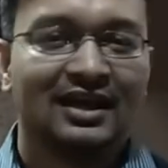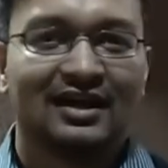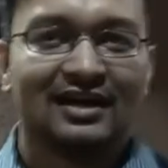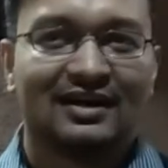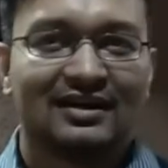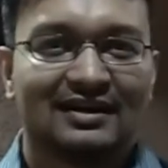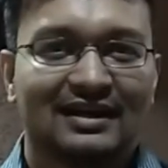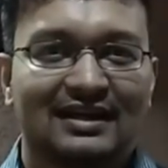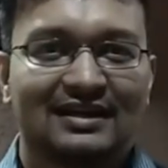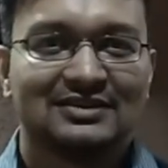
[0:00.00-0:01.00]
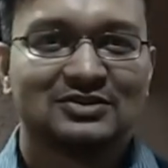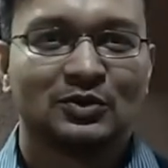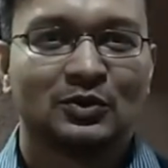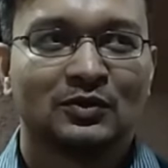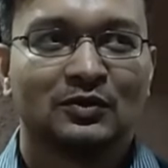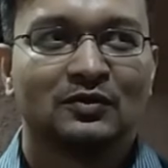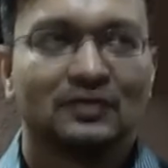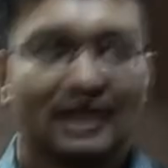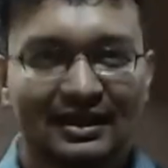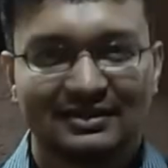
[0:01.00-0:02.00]
Uh, and so,
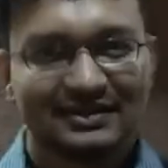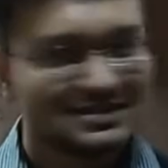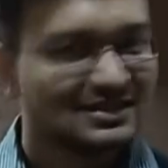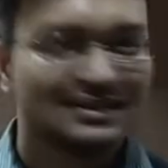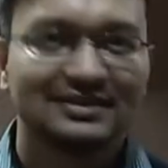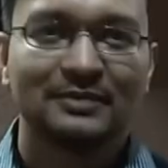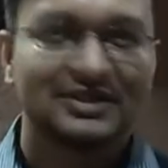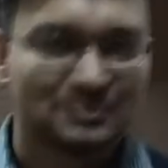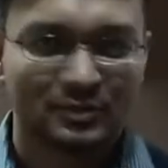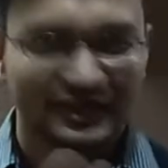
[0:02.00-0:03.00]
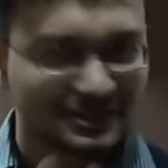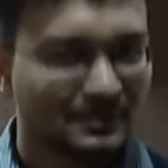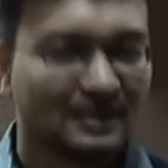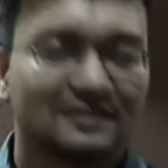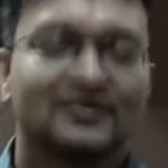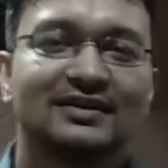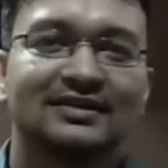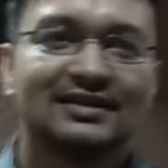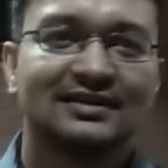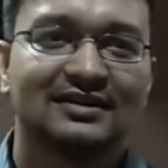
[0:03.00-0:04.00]
and recently the BRICS provide the platform, and
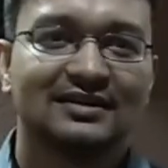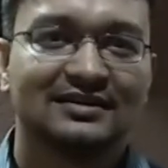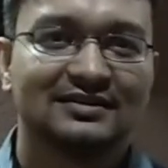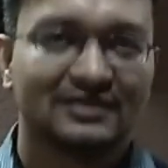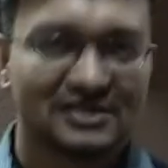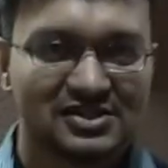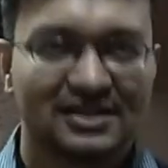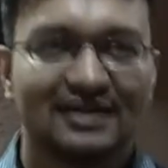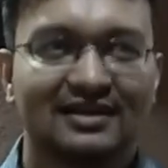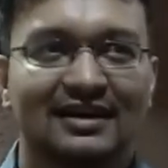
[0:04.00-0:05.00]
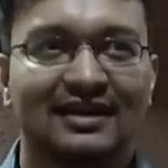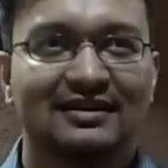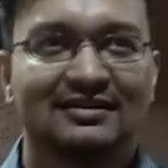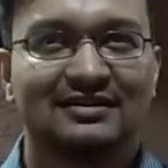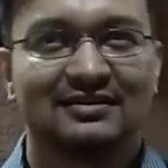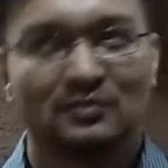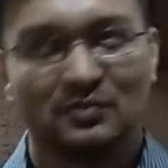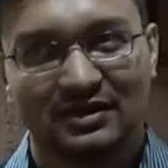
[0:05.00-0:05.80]
then uh, the Russia and uh,